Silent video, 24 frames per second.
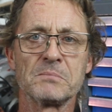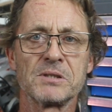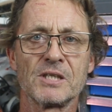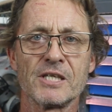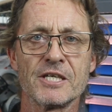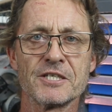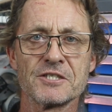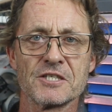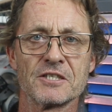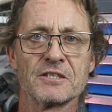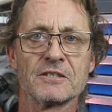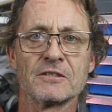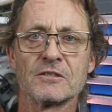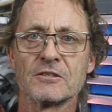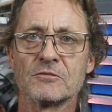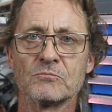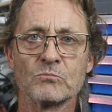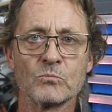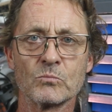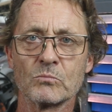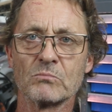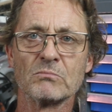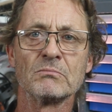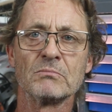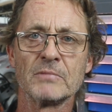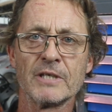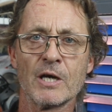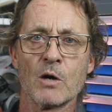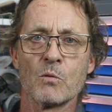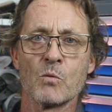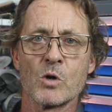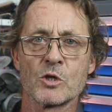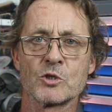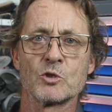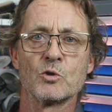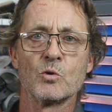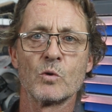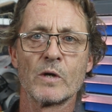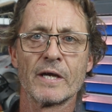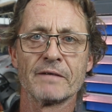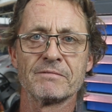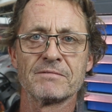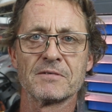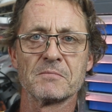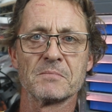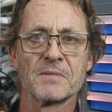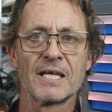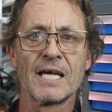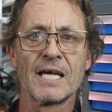pleasure than what you'll get from the